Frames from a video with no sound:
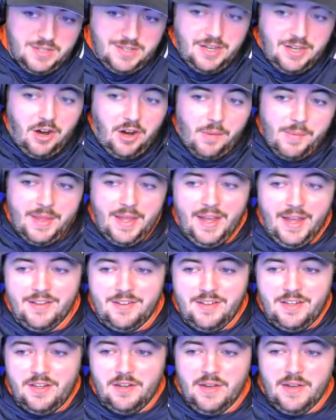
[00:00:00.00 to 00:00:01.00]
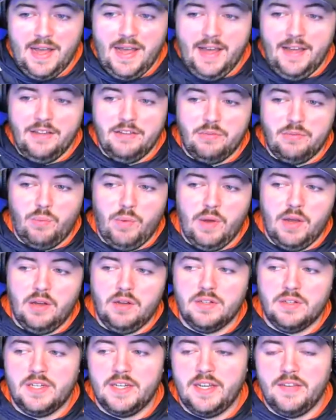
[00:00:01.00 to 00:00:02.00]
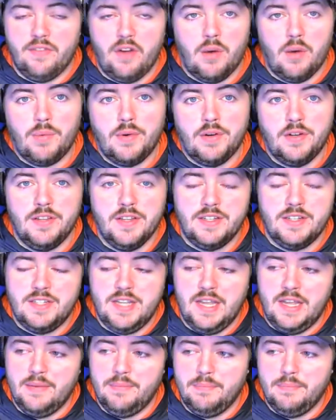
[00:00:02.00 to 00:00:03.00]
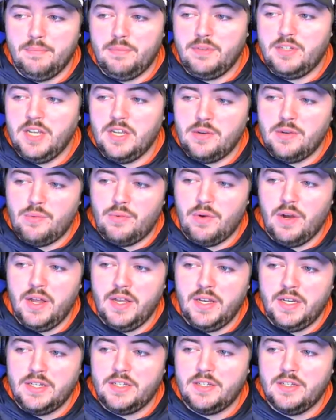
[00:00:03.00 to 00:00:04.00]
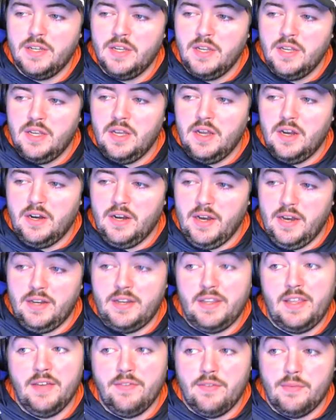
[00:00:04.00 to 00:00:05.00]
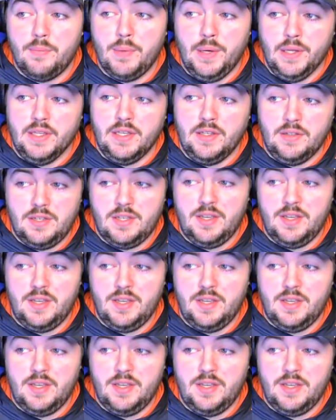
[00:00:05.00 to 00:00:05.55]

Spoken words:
an RBI single as well to give Auburn the 10 runs, and to give them really